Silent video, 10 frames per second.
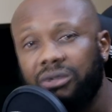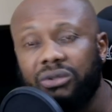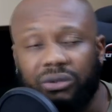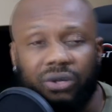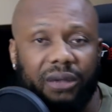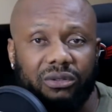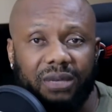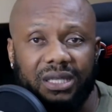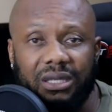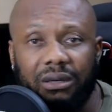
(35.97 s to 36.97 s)
Subscribe to my
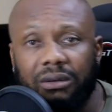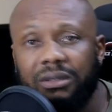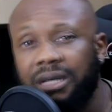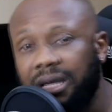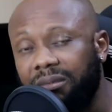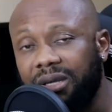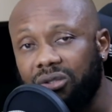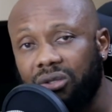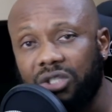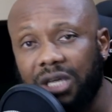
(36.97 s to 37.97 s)
second and my
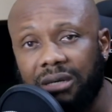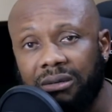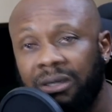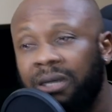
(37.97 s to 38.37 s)
third channel.